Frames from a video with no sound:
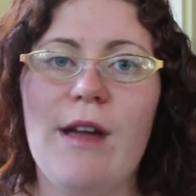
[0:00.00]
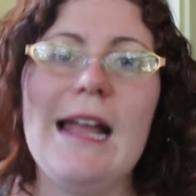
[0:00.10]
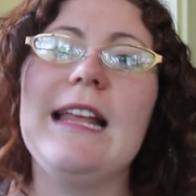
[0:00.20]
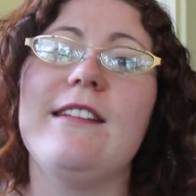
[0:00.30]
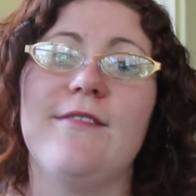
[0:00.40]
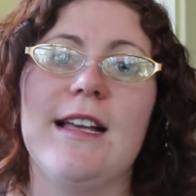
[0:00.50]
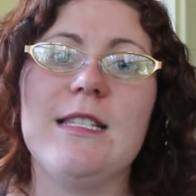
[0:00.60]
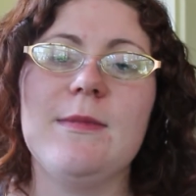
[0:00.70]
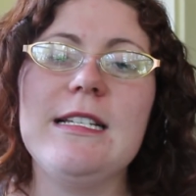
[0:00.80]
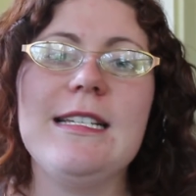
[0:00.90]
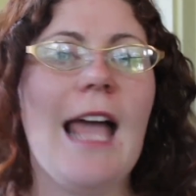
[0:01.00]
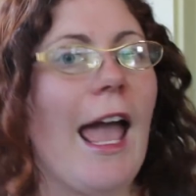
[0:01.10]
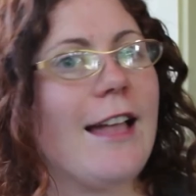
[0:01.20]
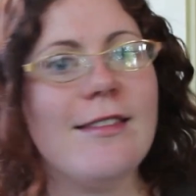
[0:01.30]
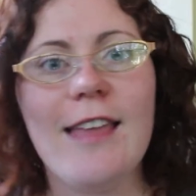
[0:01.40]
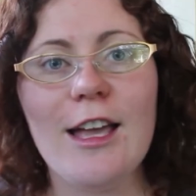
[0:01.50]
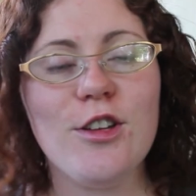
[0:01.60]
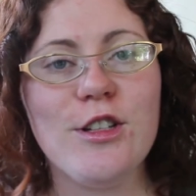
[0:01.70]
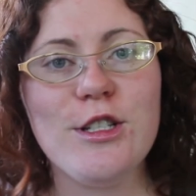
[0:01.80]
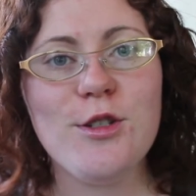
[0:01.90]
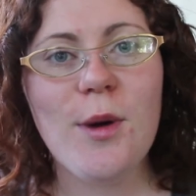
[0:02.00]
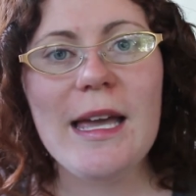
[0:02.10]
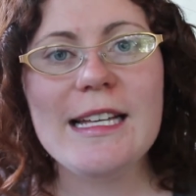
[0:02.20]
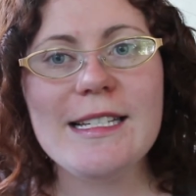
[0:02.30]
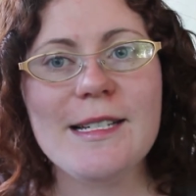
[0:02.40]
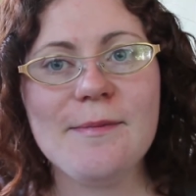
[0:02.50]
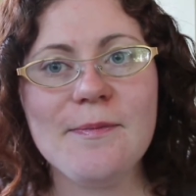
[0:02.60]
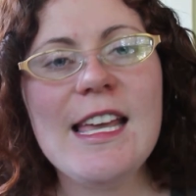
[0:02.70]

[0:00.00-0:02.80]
great investment and that you'll enjoy it.